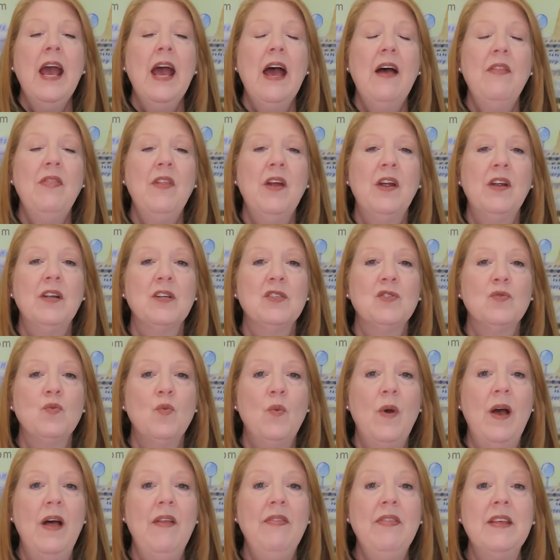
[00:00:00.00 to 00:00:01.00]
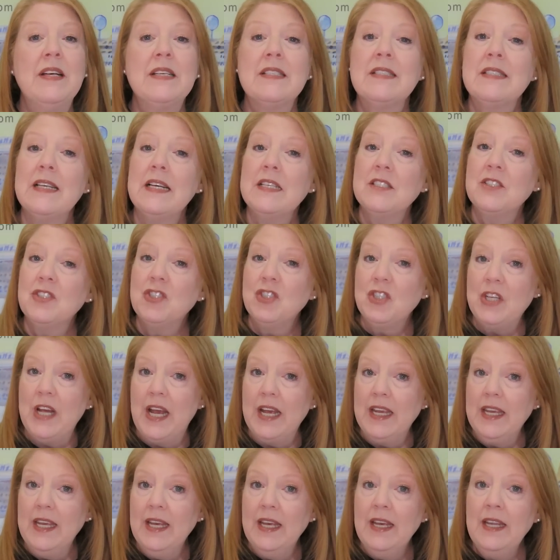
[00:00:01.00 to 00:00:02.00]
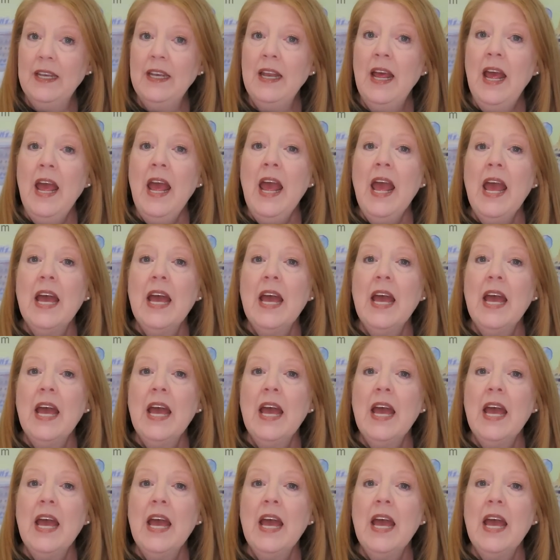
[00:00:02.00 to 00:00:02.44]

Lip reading: and there is one that says check-in.